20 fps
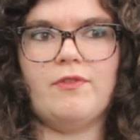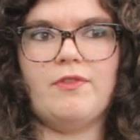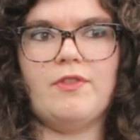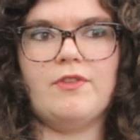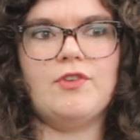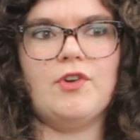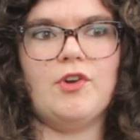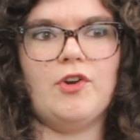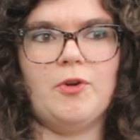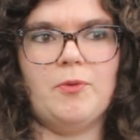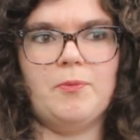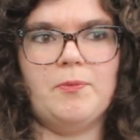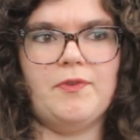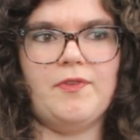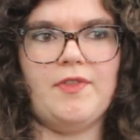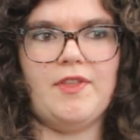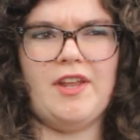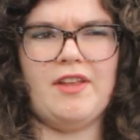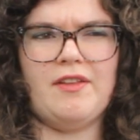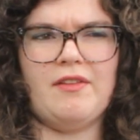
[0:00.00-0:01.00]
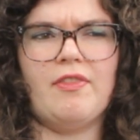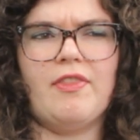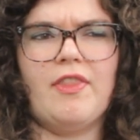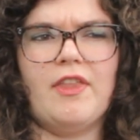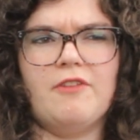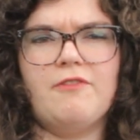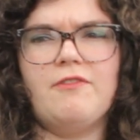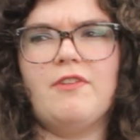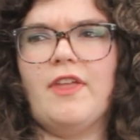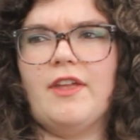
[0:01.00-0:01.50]
of the terms that
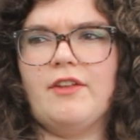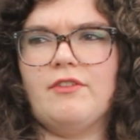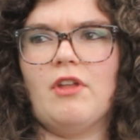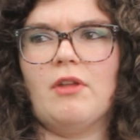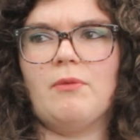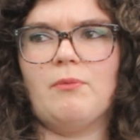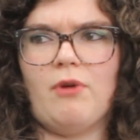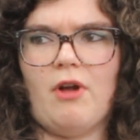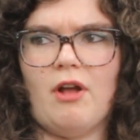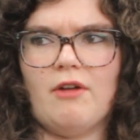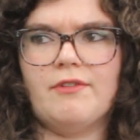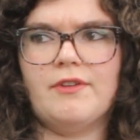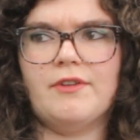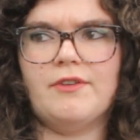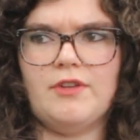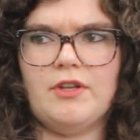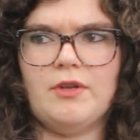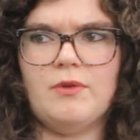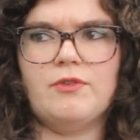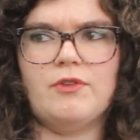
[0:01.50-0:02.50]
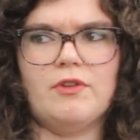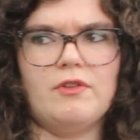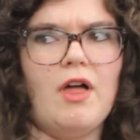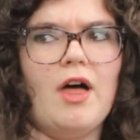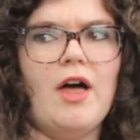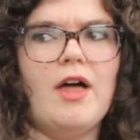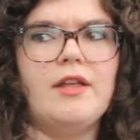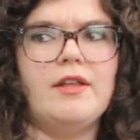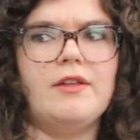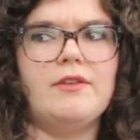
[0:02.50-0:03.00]
I feel like nonprofits use a
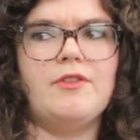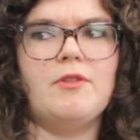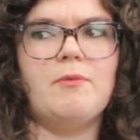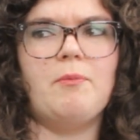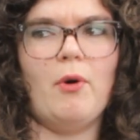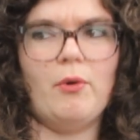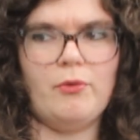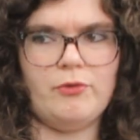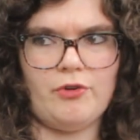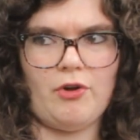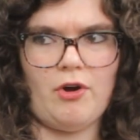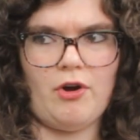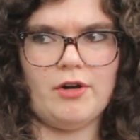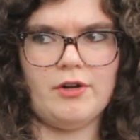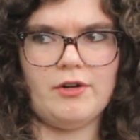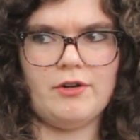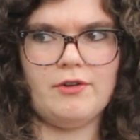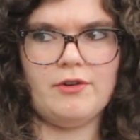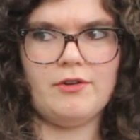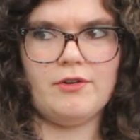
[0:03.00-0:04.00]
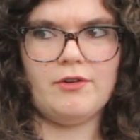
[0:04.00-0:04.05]
lot is the postcard.